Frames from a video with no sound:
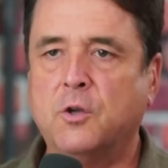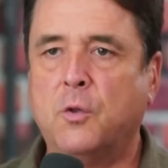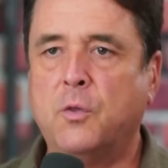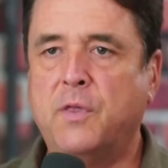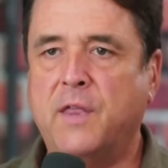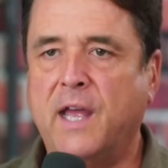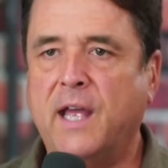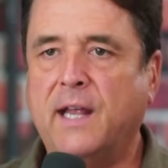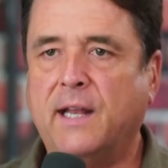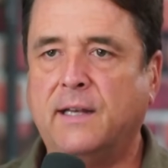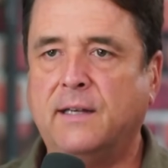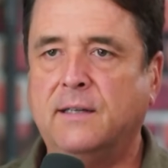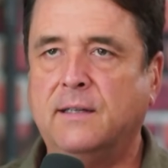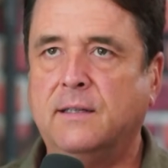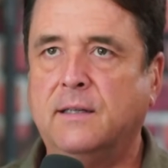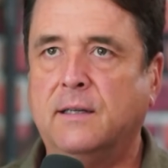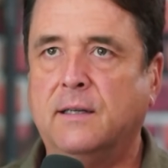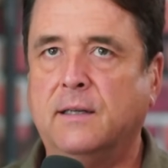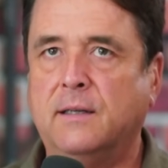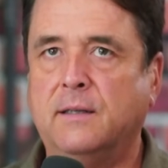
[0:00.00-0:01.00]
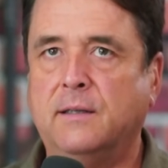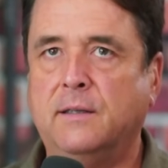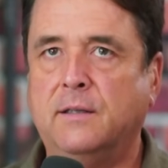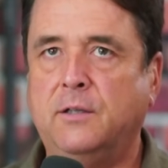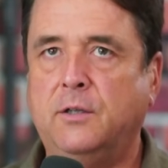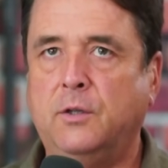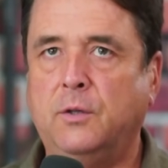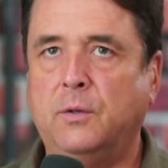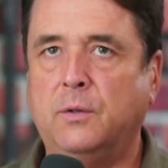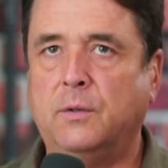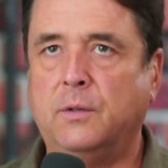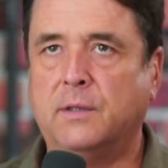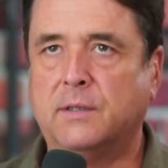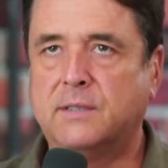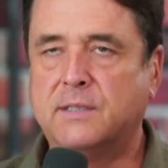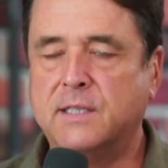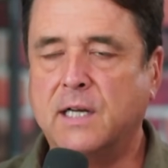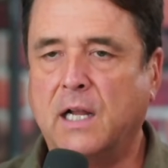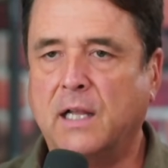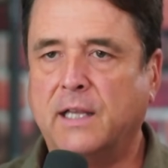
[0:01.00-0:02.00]
so then you,
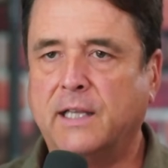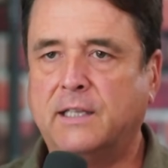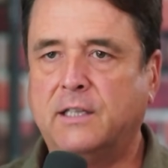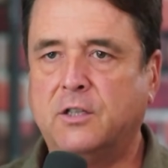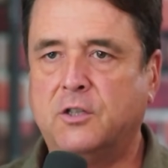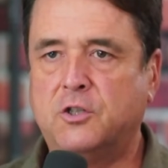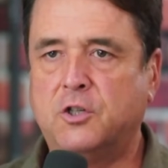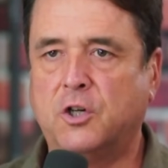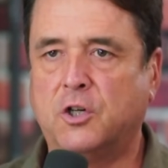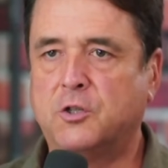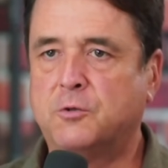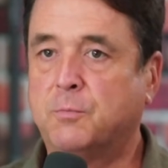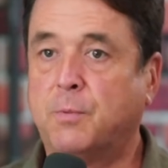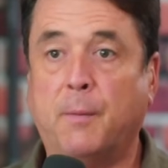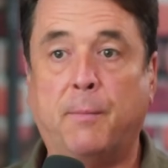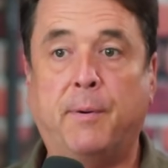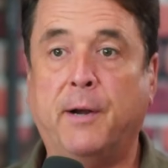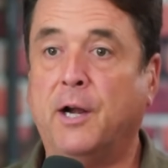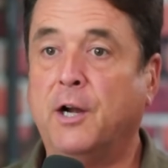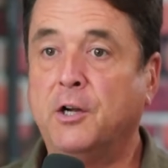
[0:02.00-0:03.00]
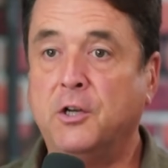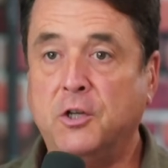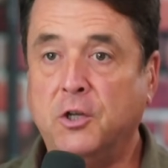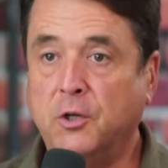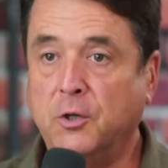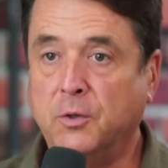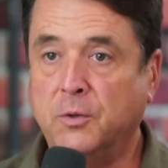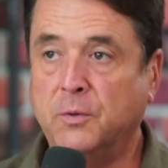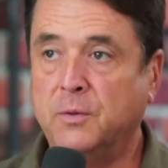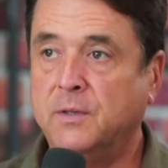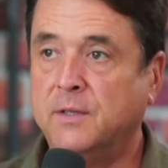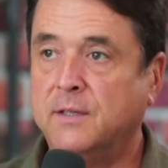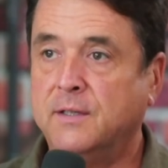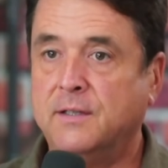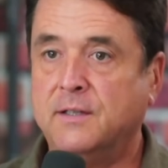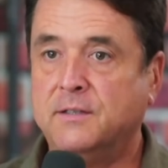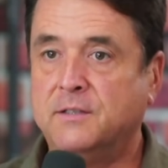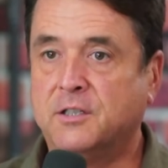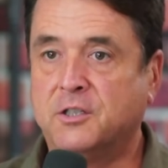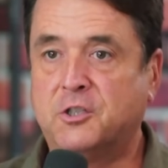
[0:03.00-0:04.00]
it's not like the church prepared you
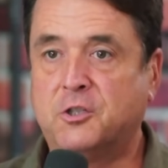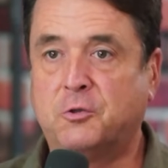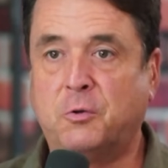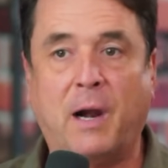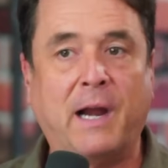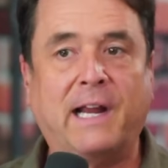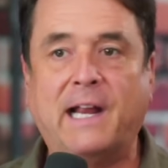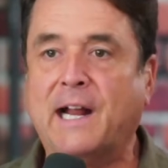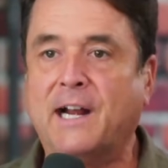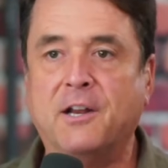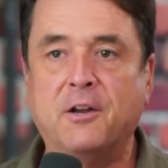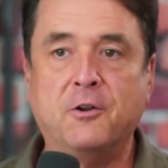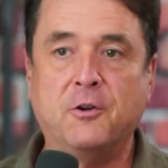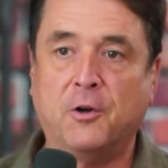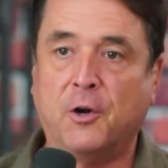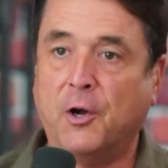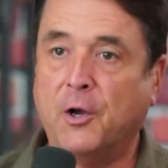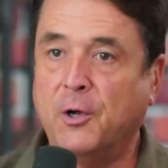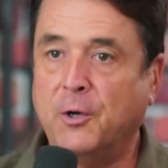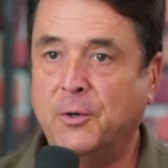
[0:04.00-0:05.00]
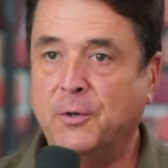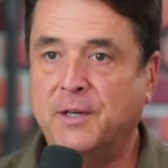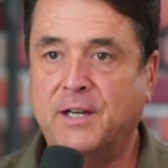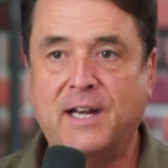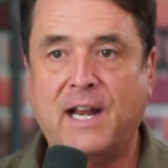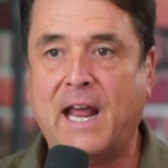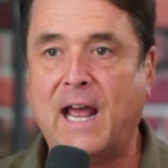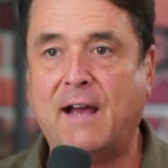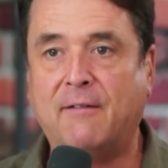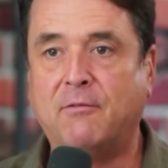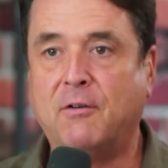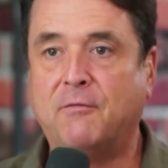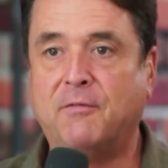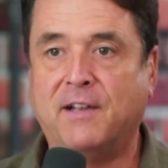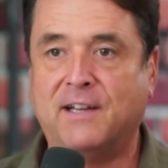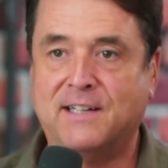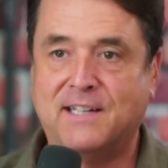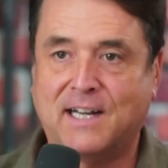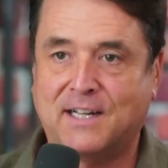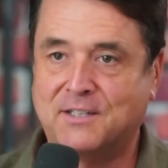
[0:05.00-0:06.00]
to strike out on your own and to have a
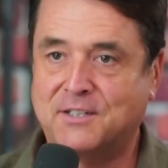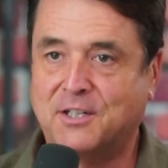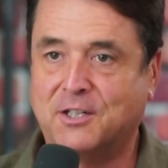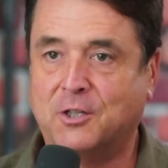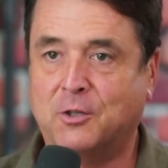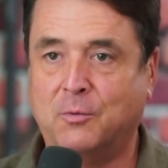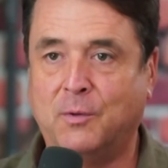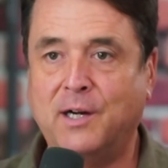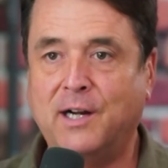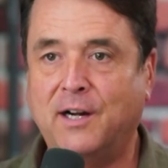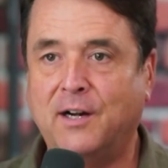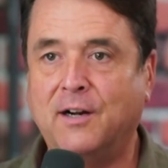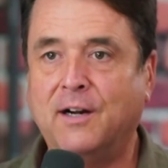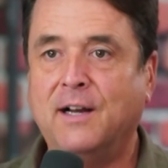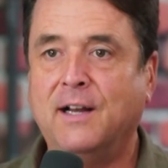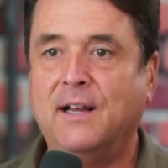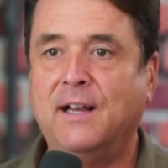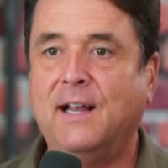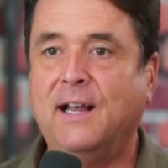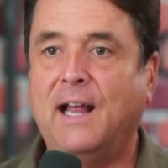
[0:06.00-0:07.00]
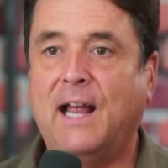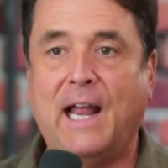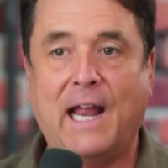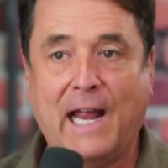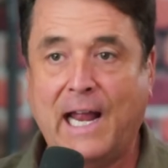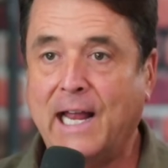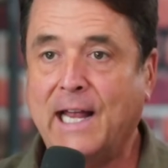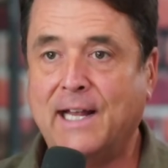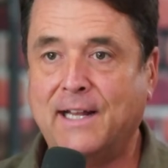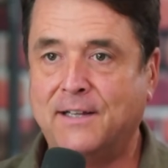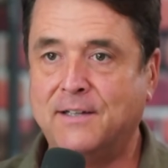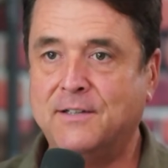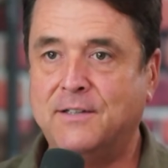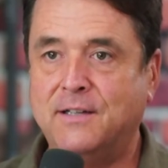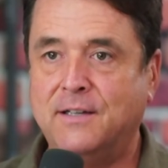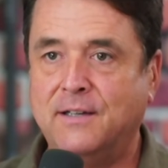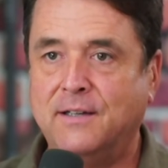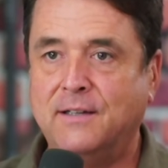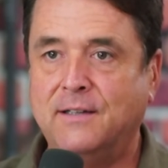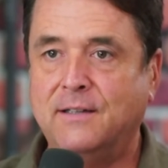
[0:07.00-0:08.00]
fantastic career
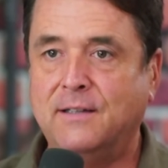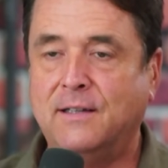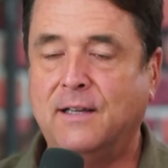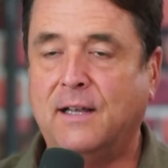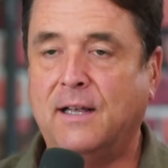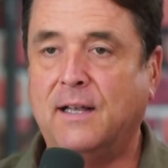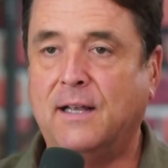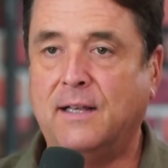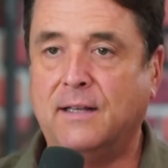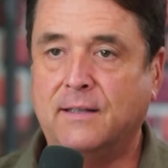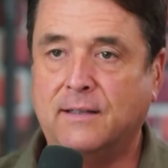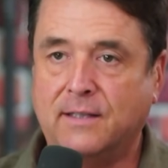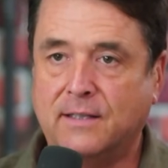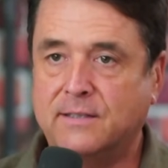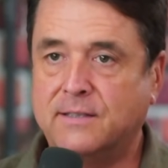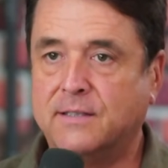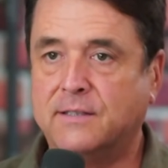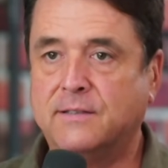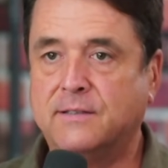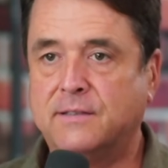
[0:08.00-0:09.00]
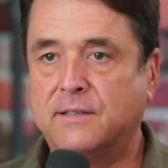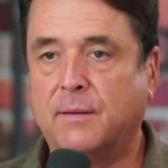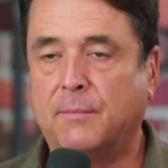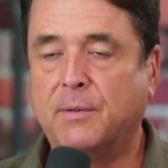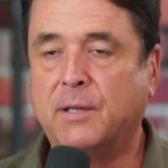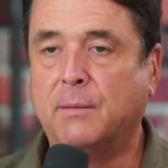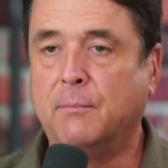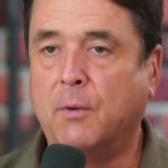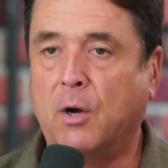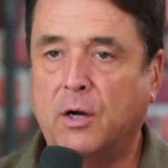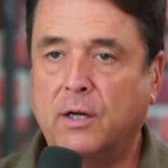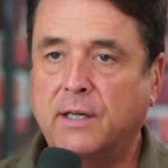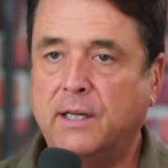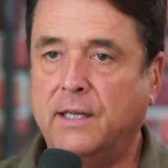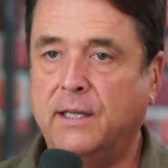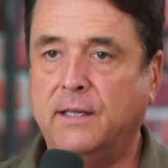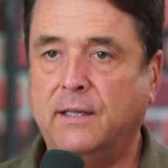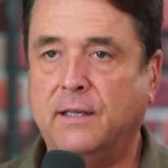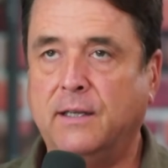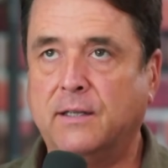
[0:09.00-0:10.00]
and eh, this is something
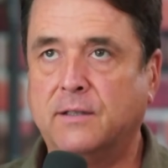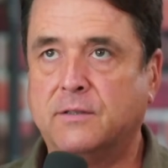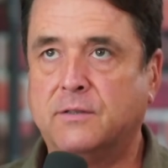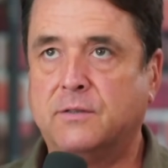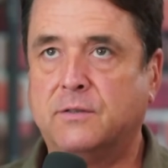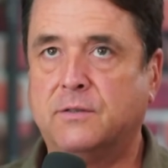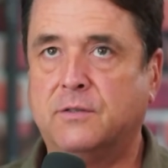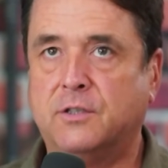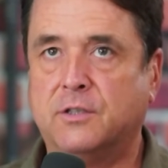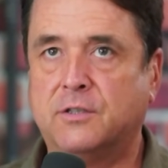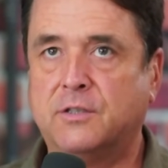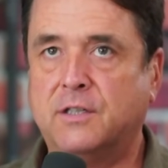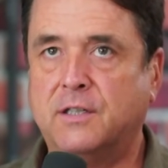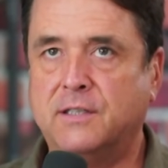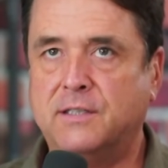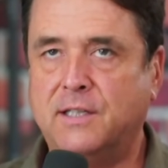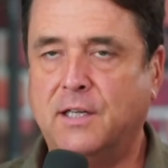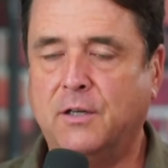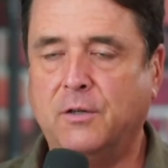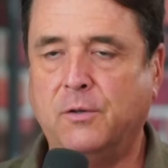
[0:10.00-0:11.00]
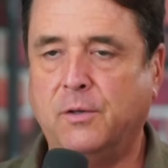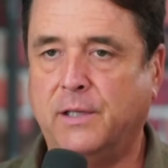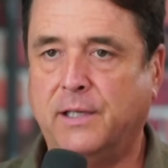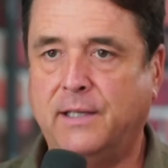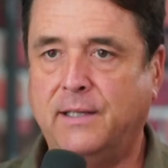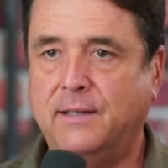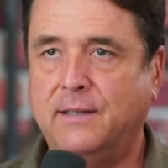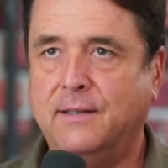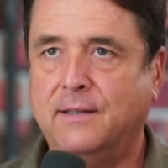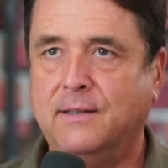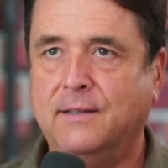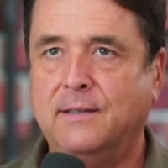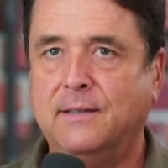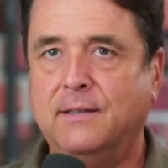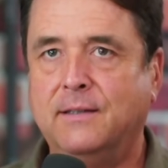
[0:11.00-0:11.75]
Margie has just continually